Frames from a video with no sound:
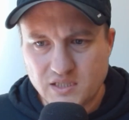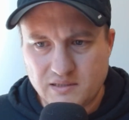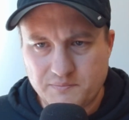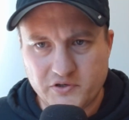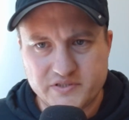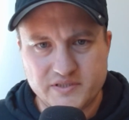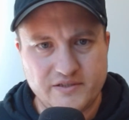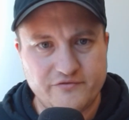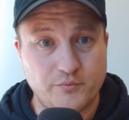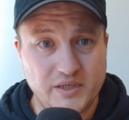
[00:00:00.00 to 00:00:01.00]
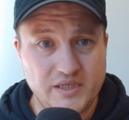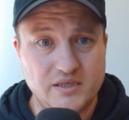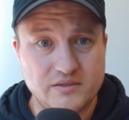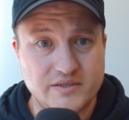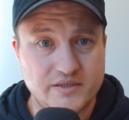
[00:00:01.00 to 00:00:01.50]
Personally, for me,
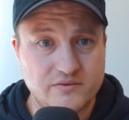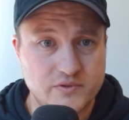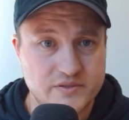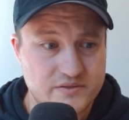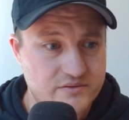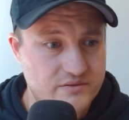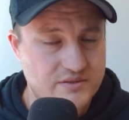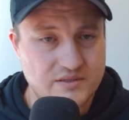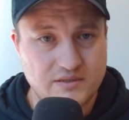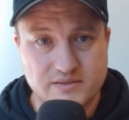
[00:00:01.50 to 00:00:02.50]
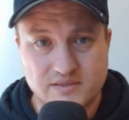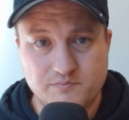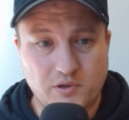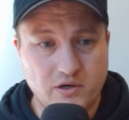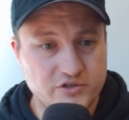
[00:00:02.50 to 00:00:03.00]
it was
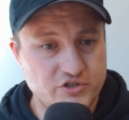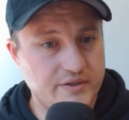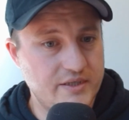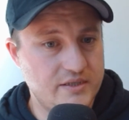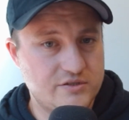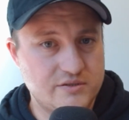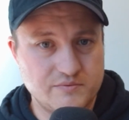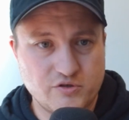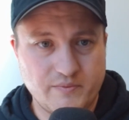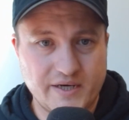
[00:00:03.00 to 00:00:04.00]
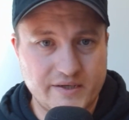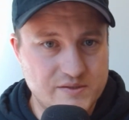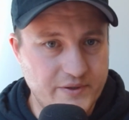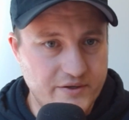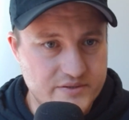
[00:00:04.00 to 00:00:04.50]
partially some traumatic
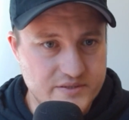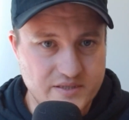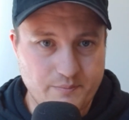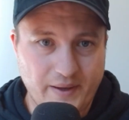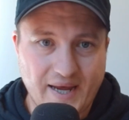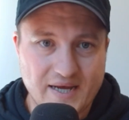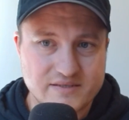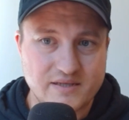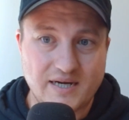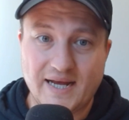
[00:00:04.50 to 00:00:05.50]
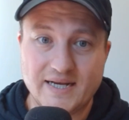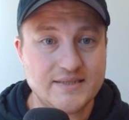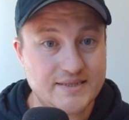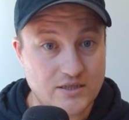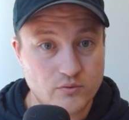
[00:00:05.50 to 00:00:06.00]
experiences in the past that I
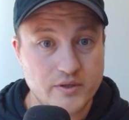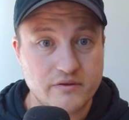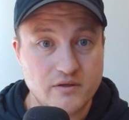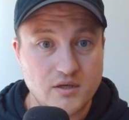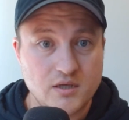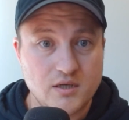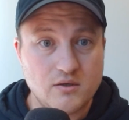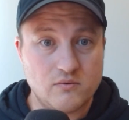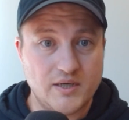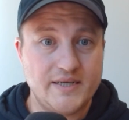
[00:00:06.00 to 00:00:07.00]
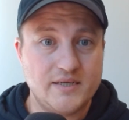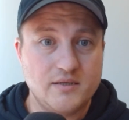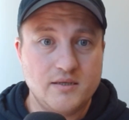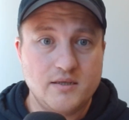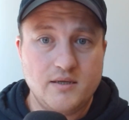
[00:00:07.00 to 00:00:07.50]
hadn't dealt with, right?
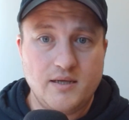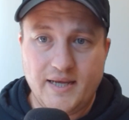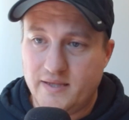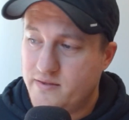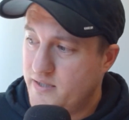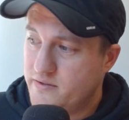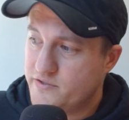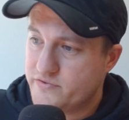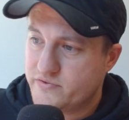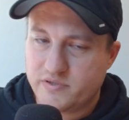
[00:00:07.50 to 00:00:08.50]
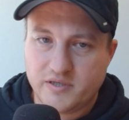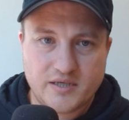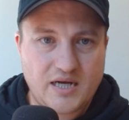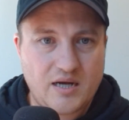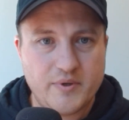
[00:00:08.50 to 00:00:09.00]
And then there's a
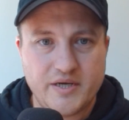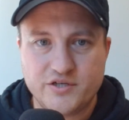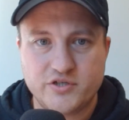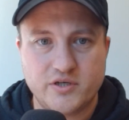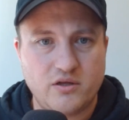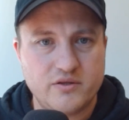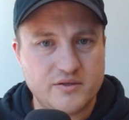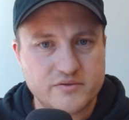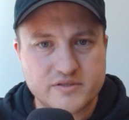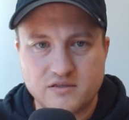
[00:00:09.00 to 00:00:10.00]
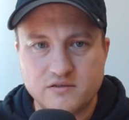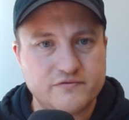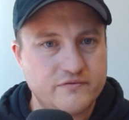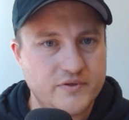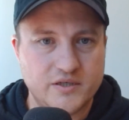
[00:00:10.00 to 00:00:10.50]
combination, all the little
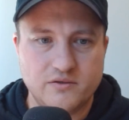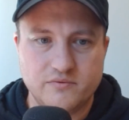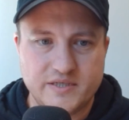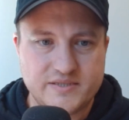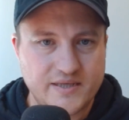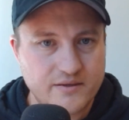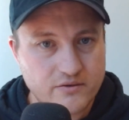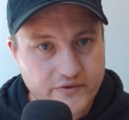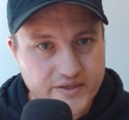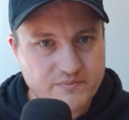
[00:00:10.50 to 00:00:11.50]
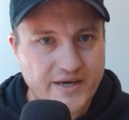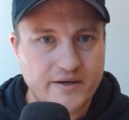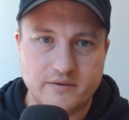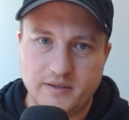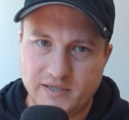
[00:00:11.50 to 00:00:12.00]
stuff, you know, they say little things
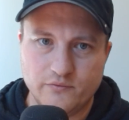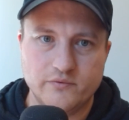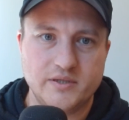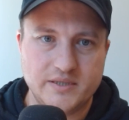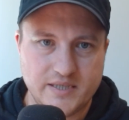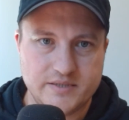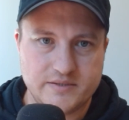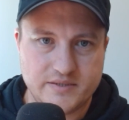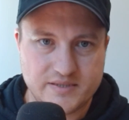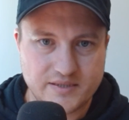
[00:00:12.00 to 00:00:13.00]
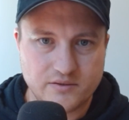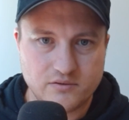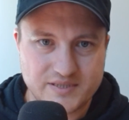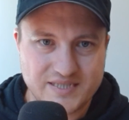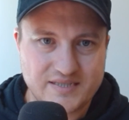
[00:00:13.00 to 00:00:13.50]
matter, and it really does. These little
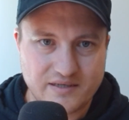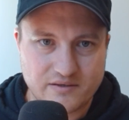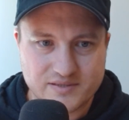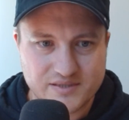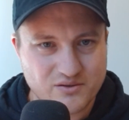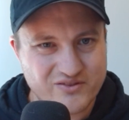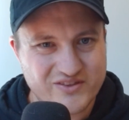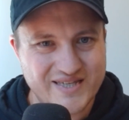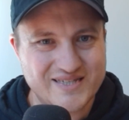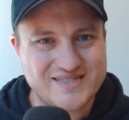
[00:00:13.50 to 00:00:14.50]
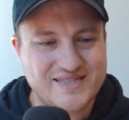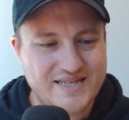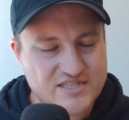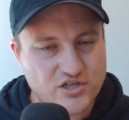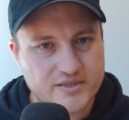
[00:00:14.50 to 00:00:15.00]
details, little things, they
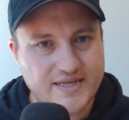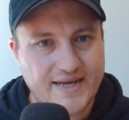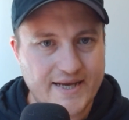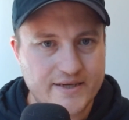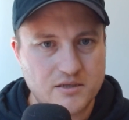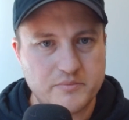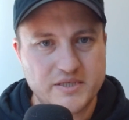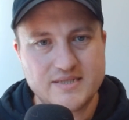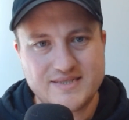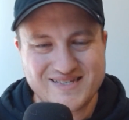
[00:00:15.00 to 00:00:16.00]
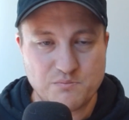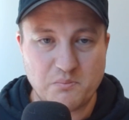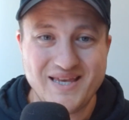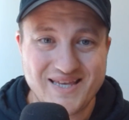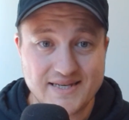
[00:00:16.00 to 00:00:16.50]
start to add up because as
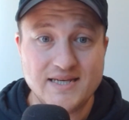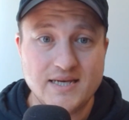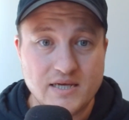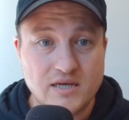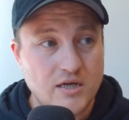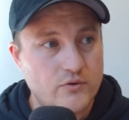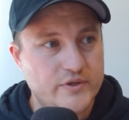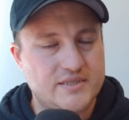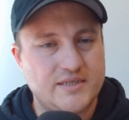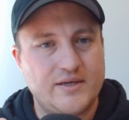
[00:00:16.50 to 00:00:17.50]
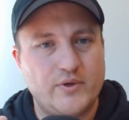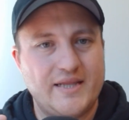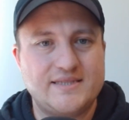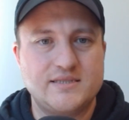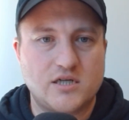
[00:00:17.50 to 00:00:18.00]
men, we
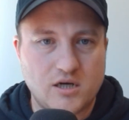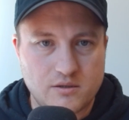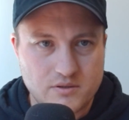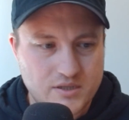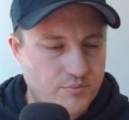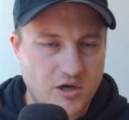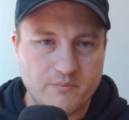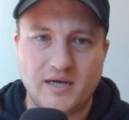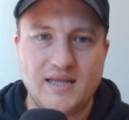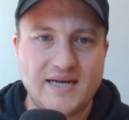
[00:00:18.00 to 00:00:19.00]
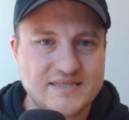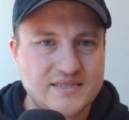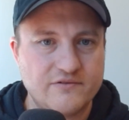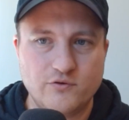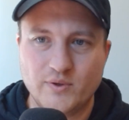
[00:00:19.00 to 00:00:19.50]
like to compartmentalize
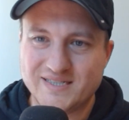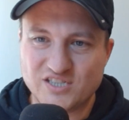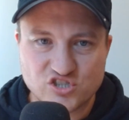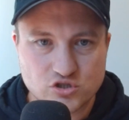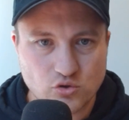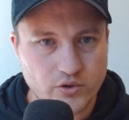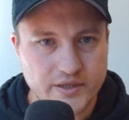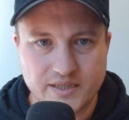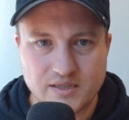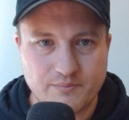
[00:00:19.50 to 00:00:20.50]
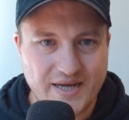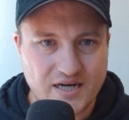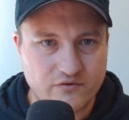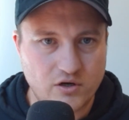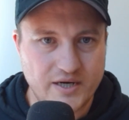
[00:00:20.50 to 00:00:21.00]
stuff, and we like to store it in the back
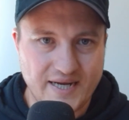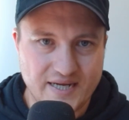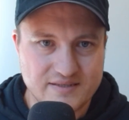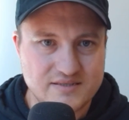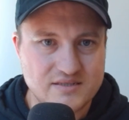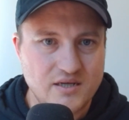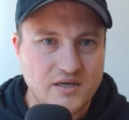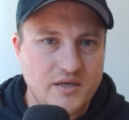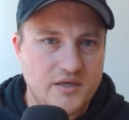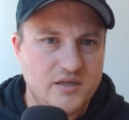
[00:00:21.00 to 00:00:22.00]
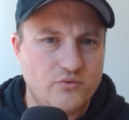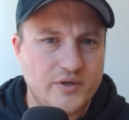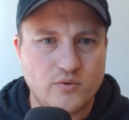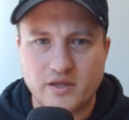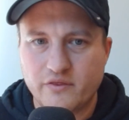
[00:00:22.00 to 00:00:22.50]
of our heads. You know, we
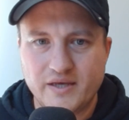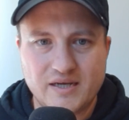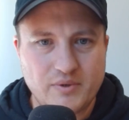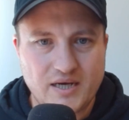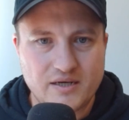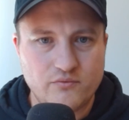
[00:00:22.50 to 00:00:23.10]
don't want to think about it.